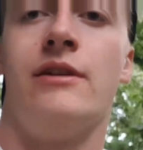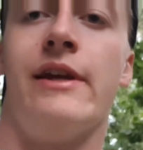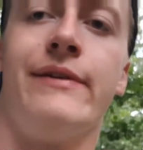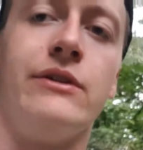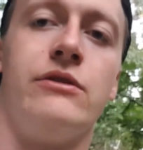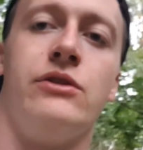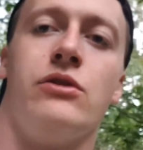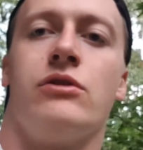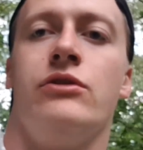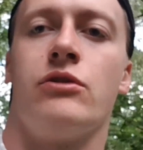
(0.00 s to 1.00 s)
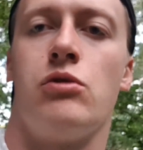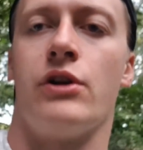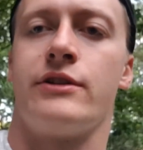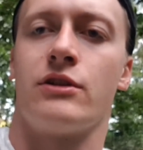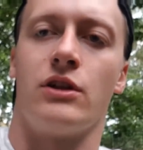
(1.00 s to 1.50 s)
even your
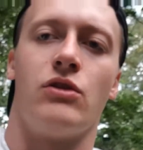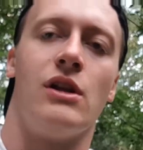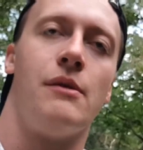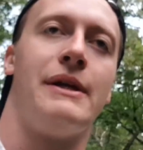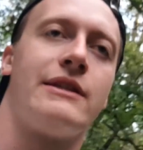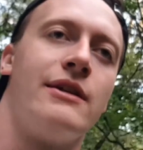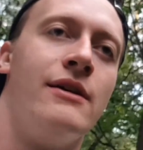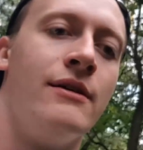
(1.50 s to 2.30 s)
quads are gonna grow a little bit.